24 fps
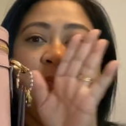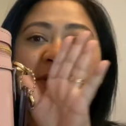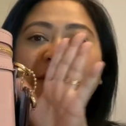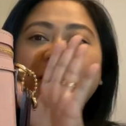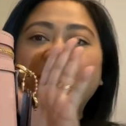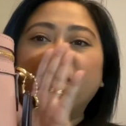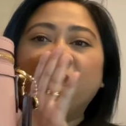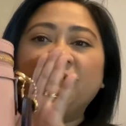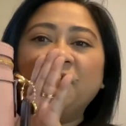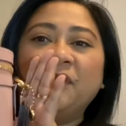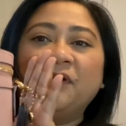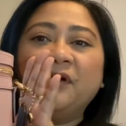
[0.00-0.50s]

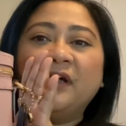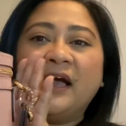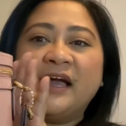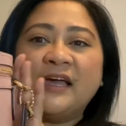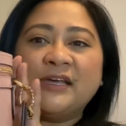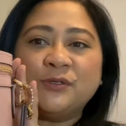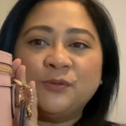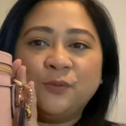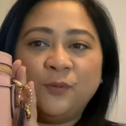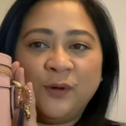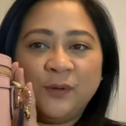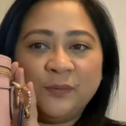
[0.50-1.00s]
If you
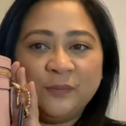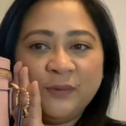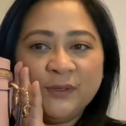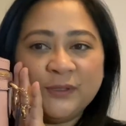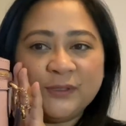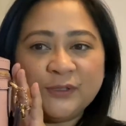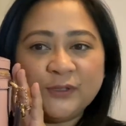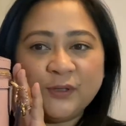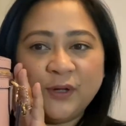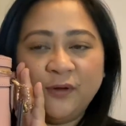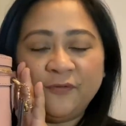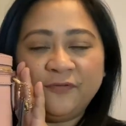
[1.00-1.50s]
guys want me
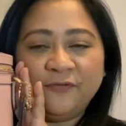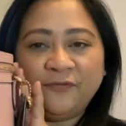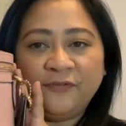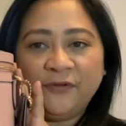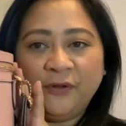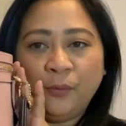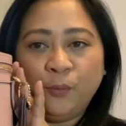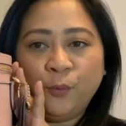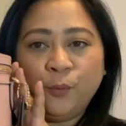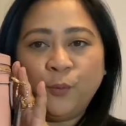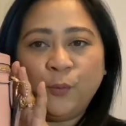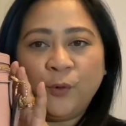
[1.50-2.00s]
to
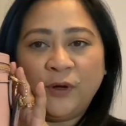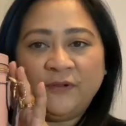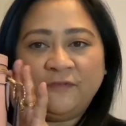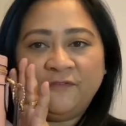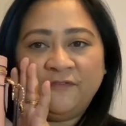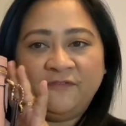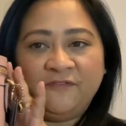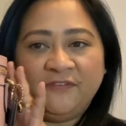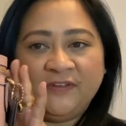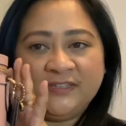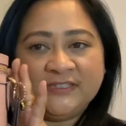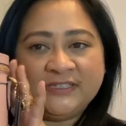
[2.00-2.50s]
film what
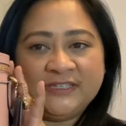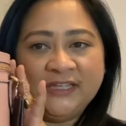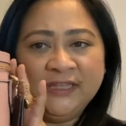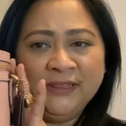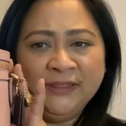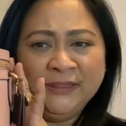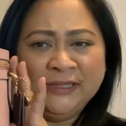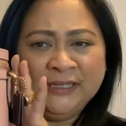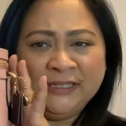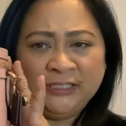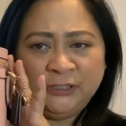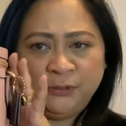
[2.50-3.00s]
fits
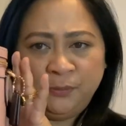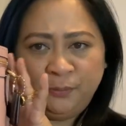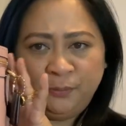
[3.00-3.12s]
in this